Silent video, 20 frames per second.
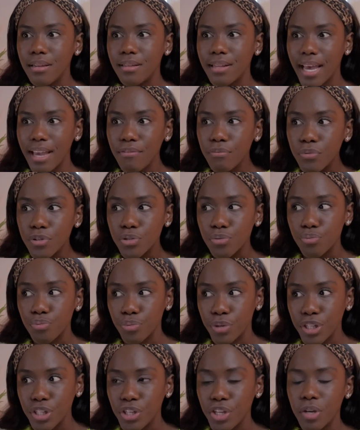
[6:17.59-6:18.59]
life was
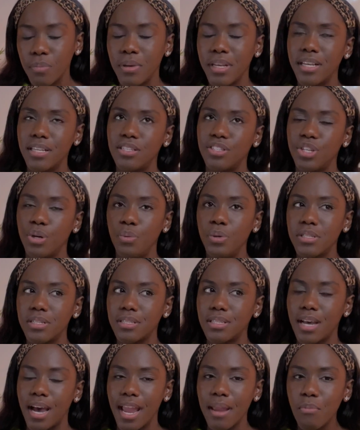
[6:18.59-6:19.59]
really good, because there was a
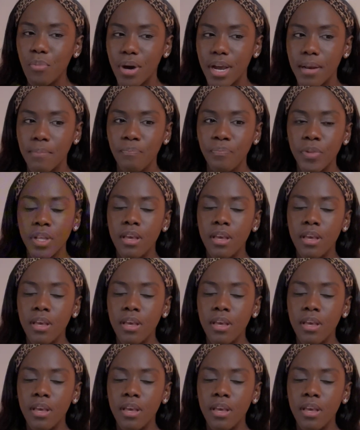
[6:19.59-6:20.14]
time when